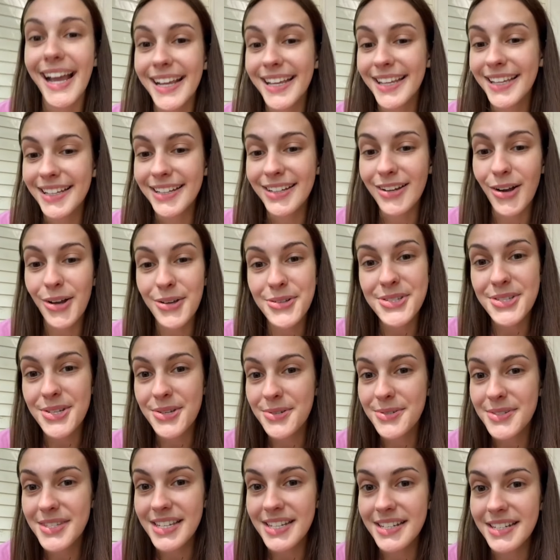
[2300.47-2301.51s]
I can
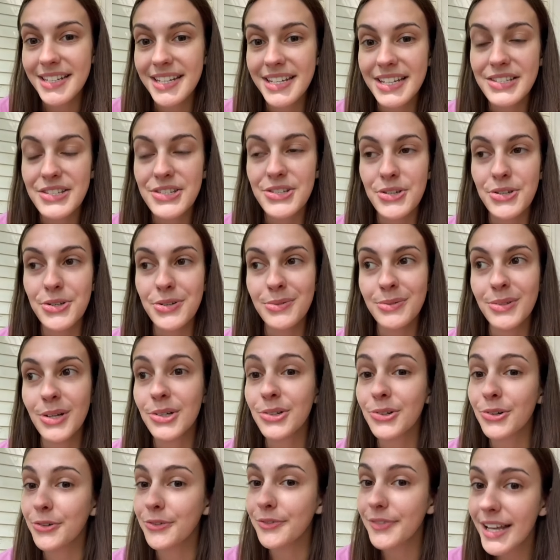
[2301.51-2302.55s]
also send it to
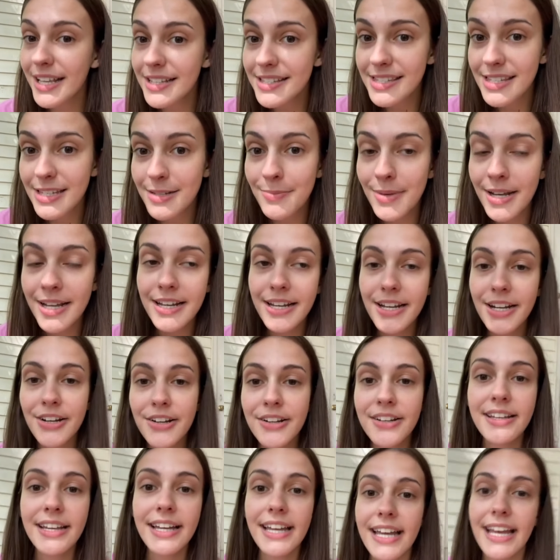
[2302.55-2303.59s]
local vets in my
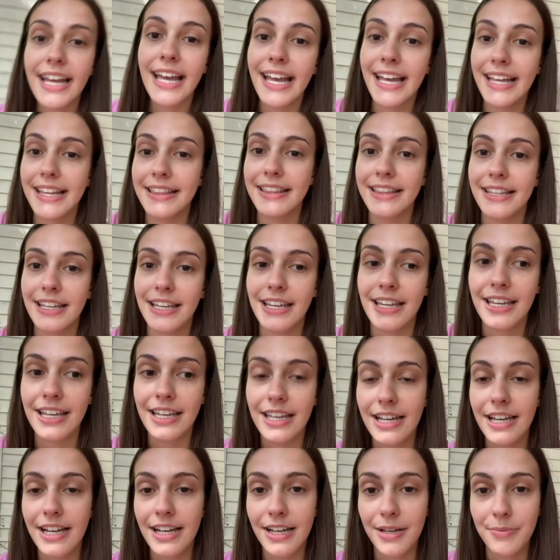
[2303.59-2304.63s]
area and
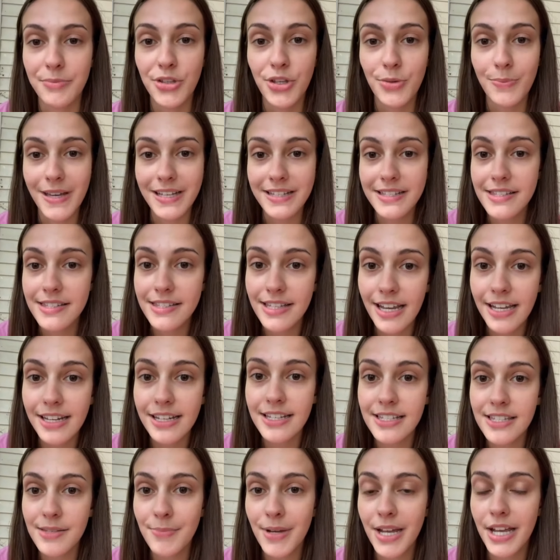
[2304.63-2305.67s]
the humane
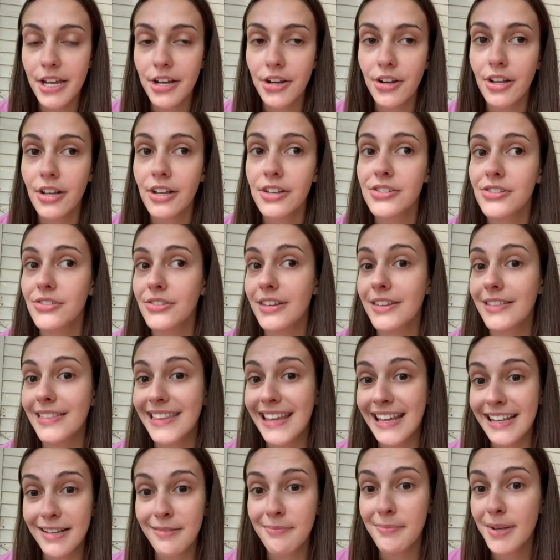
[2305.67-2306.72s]
societies in my area so that
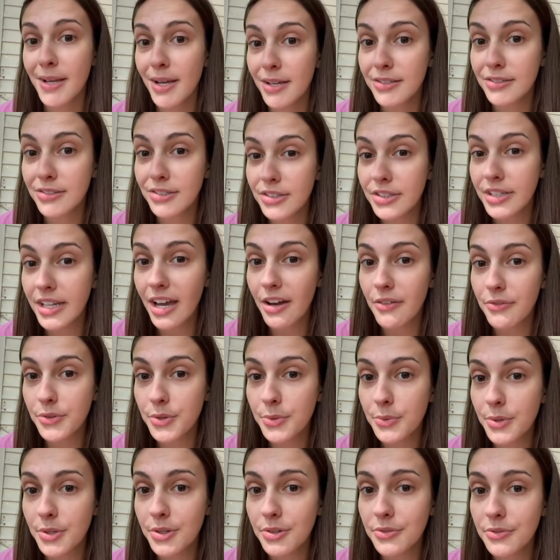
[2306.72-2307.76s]
they can be on the lookout
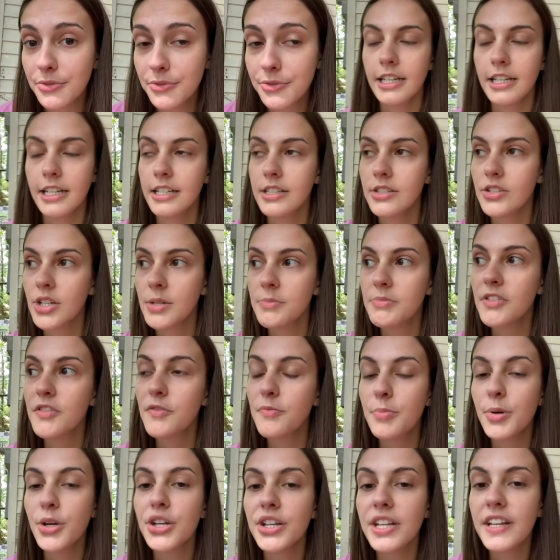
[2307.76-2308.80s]
for Roof. In terms
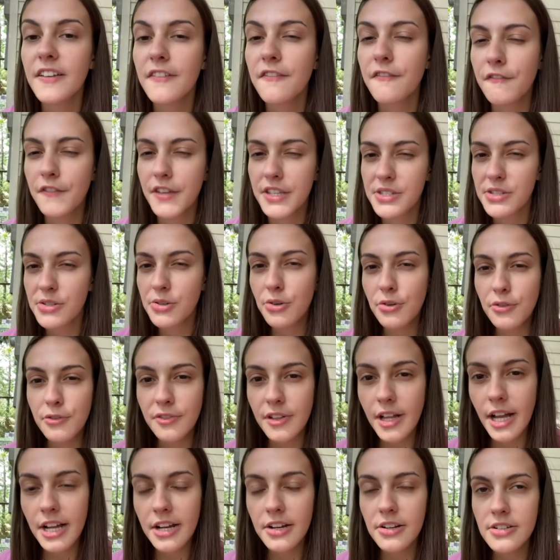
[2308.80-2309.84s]
of putting physical
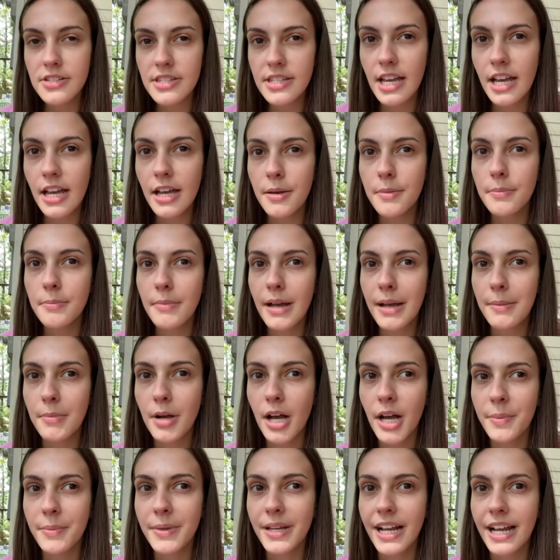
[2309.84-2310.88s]
flyers up, my
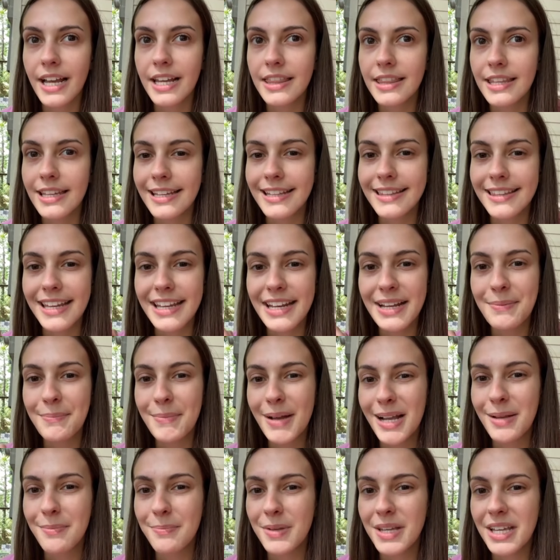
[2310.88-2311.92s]
mom and I think that it
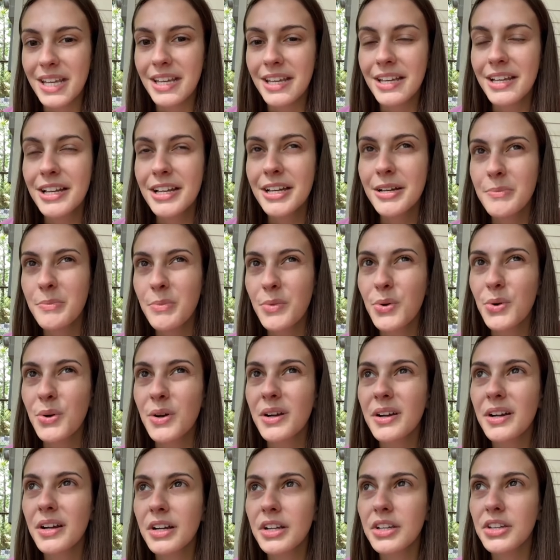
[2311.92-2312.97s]
might be
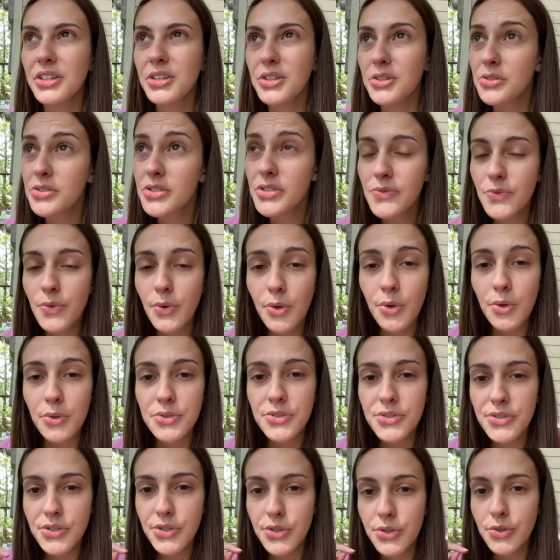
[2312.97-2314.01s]
more useful
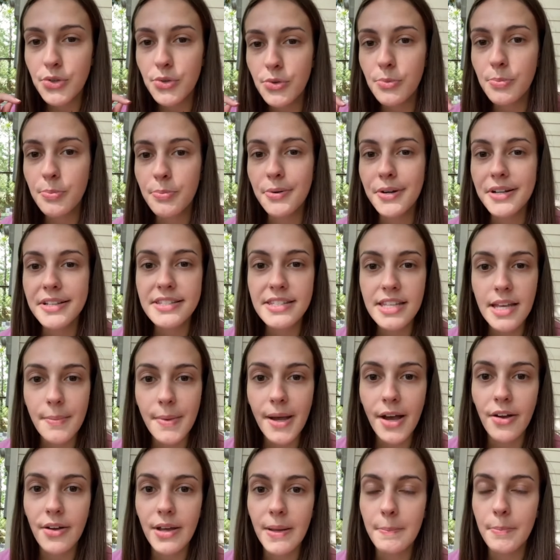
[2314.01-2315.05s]
to print some
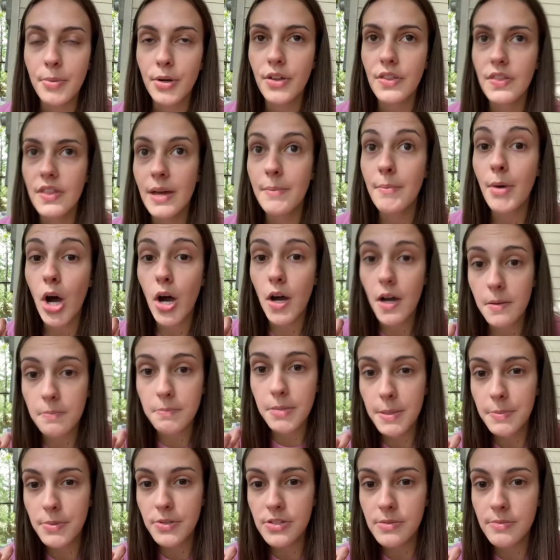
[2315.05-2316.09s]
out and put them on
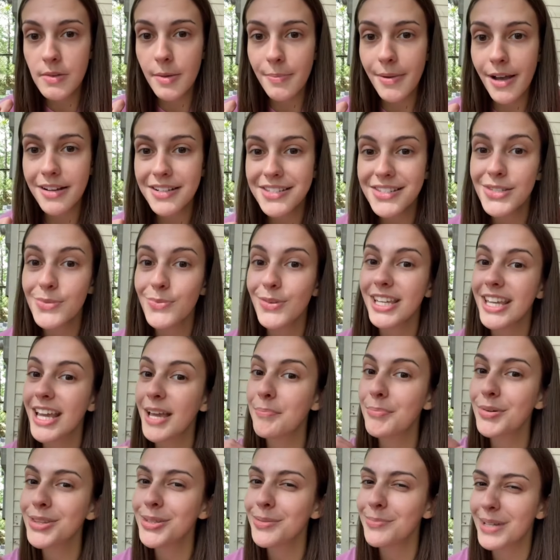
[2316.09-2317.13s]
people's mailboxes. We
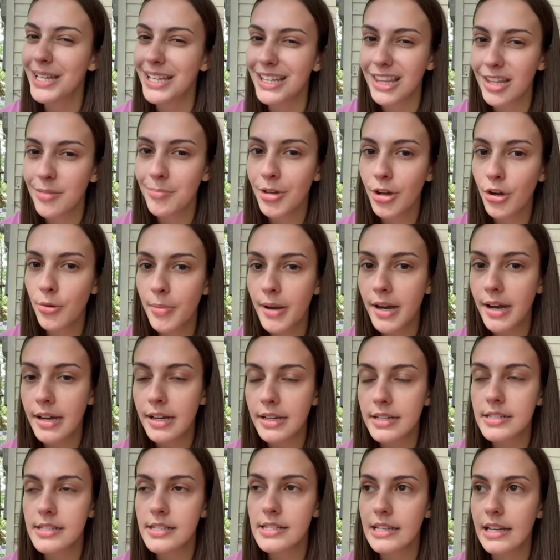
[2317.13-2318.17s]
can't put them in the
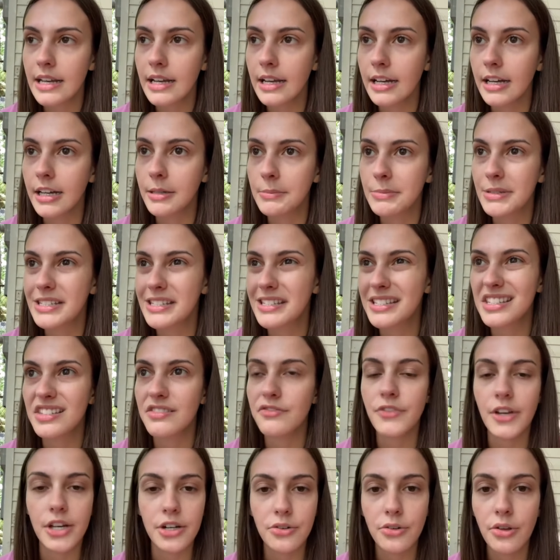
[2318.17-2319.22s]
mailbox because it's
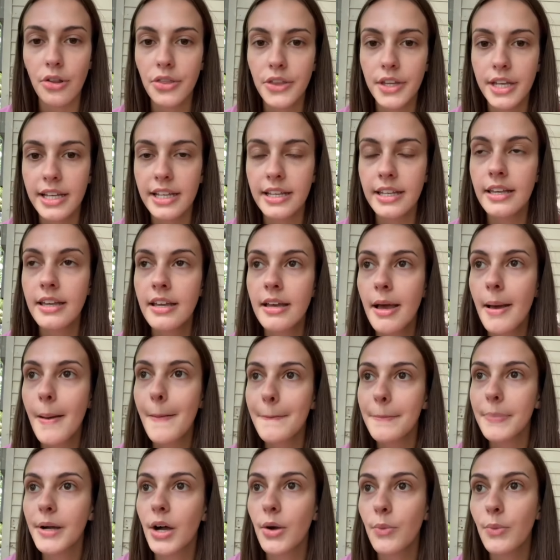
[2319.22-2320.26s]
a federal thing,
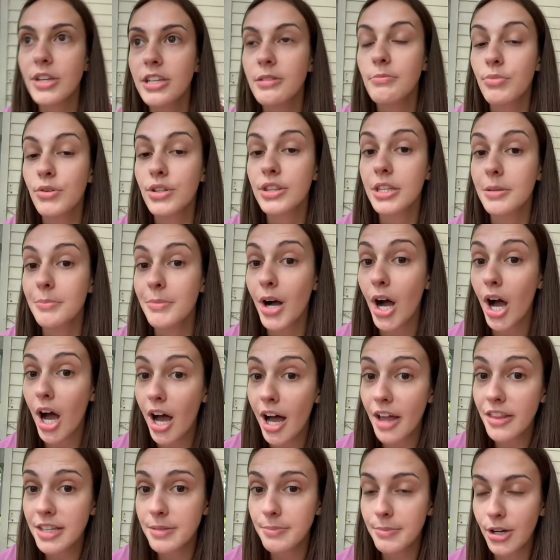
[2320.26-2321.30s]
but we can put them
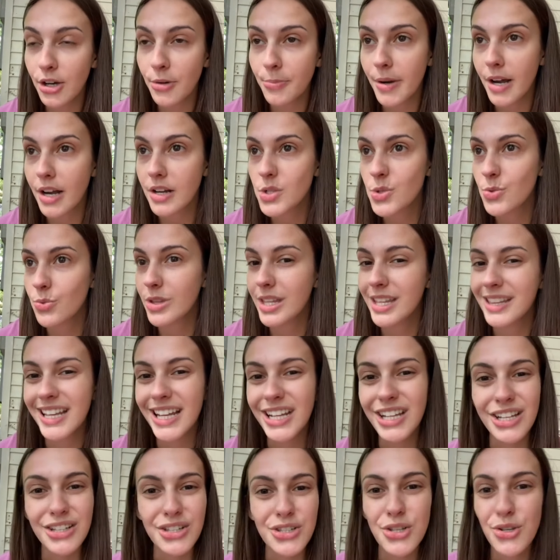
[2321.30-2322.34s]
on the mailbox within
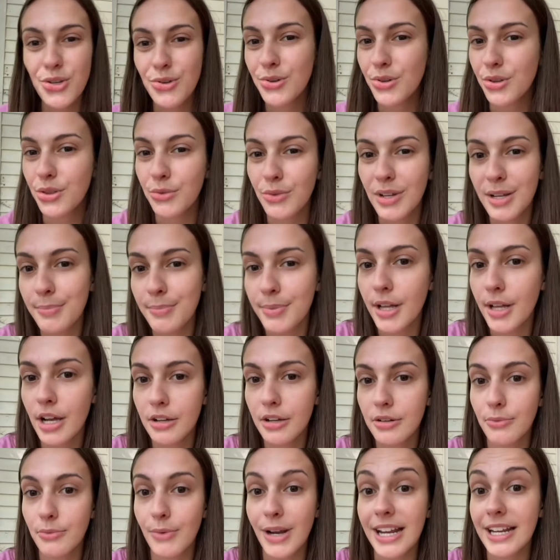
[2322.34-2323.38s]
like a 2 to 3
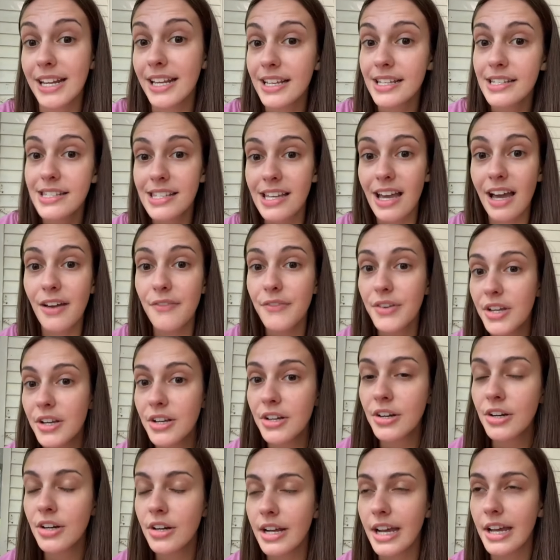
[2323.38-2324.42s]
block radius of
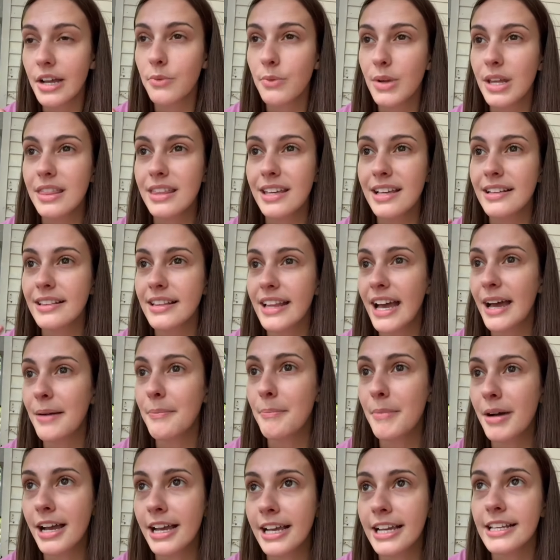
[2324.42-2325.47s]
here, and we think that
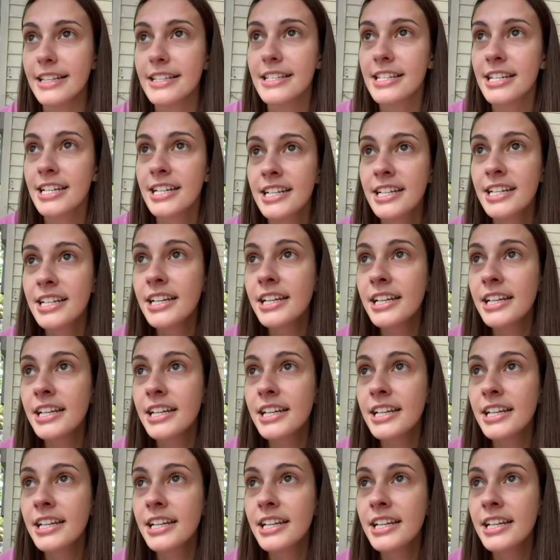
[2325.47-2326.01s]
might